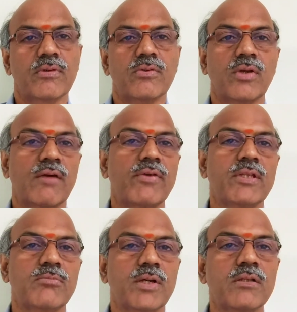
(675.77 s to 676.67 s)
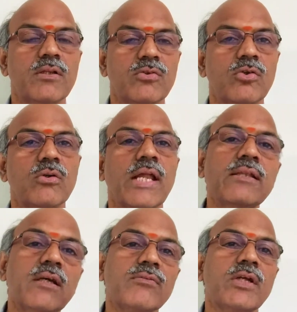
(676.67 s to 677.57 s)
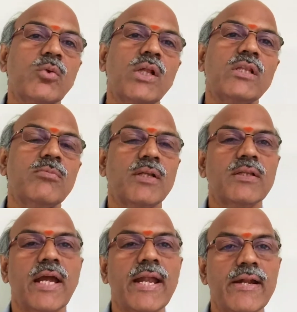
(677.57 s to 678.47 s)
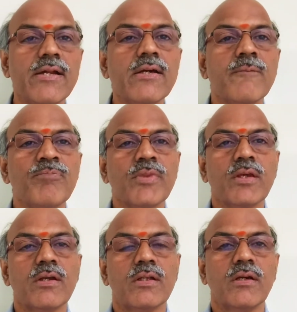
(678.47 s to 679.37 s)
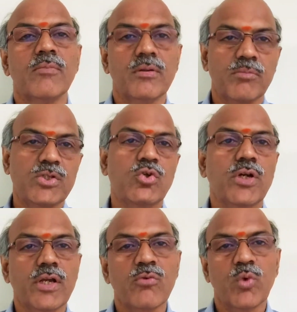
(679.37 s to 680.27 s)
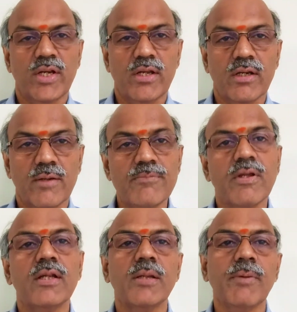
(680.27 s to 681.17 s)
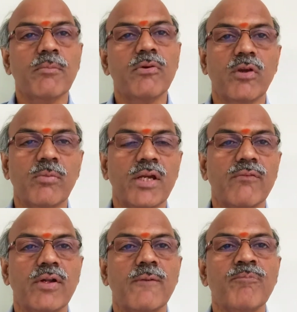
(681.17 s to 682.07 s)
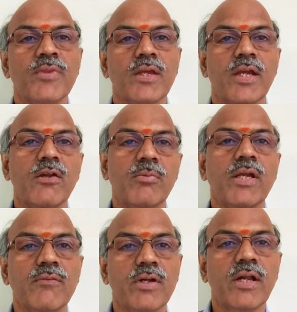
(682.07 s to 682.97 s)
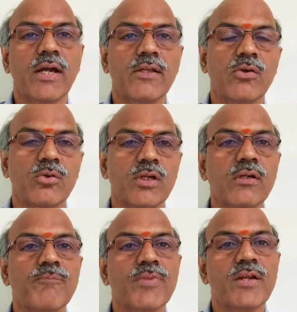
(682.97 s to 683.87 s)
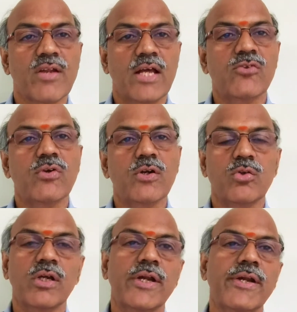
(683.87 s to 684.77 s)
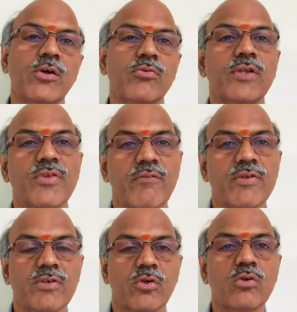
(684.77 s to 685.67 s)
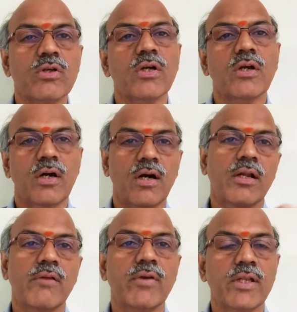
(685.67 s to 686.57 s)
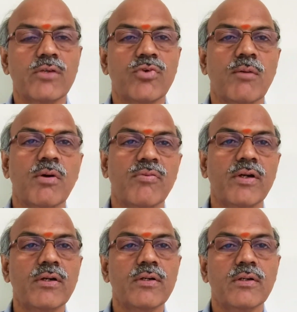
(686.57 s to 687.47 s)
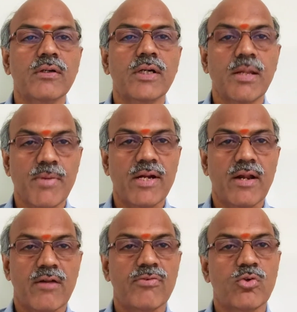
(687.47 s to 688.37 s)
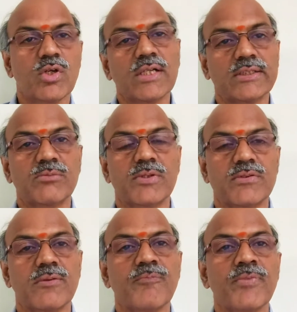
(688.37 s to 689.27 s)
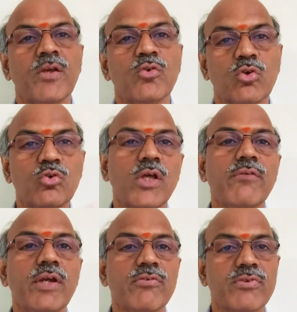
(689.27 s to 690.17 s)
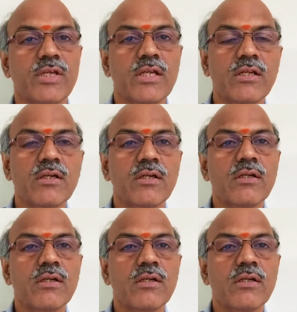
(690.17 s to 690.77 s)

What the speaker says: the 11th month. So 10th of the 12th month end, the maturity of 1 year comes and the payment will be given. It will be given either to the transfer into the credit of the savings account or given in the form of a demand draft to the customers. So today we have seen